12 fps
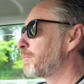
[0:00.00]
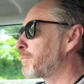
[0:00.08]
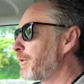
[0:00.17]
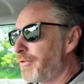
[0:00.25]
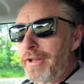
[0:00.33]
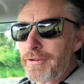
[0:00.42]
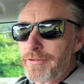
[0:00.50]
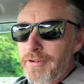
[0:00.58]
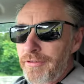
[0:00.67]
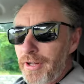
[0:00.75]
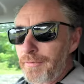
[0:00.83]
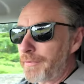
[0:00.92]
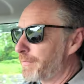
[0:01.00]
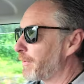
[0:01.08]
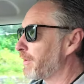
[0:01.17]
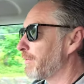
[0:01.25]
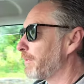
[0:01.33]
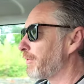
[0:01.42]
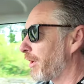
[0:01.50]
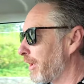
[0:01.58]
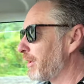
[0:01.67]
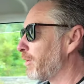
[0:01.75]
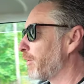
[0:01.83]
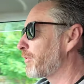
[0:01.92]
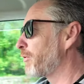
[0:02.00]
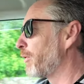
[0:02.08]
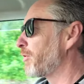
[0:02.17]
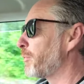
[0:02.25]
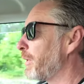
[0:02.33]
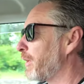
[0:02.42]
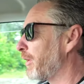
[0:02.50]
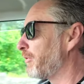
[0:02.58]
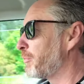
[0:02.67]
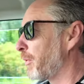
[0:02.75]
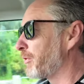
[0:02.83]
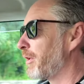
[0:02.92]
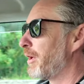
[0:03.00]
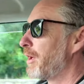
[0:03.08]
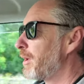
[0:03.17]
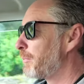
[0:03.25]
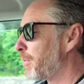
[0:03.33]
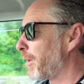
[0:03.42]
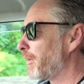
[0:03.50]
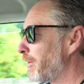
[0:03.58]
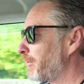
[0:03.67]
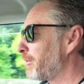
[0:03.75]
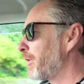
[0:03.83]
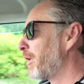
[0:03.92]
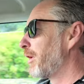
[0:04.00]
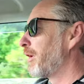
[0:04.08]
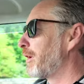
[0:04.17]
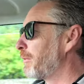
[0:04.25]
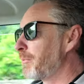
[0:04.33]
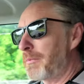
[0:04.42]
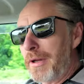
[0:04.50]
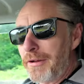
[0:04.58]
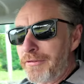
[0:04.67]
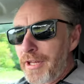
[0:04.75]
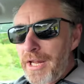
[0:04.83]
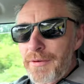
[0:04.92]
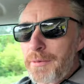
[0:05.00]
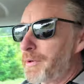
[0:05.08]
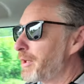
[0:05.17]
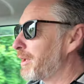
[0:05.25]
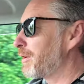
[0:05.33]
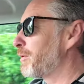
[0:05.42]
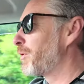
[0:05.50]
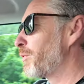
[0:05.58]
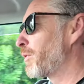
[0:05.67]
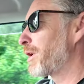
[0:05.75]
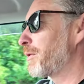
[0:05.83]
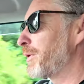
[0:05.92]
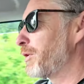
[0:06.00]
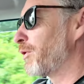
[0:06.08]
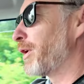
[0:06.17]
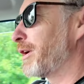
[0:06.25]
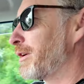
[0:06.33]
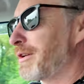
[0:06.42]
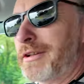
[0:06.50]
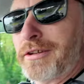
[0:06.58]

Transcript: presents itself in front of us. I know it's going to be nice, but Bernard, please tell everybody where are we going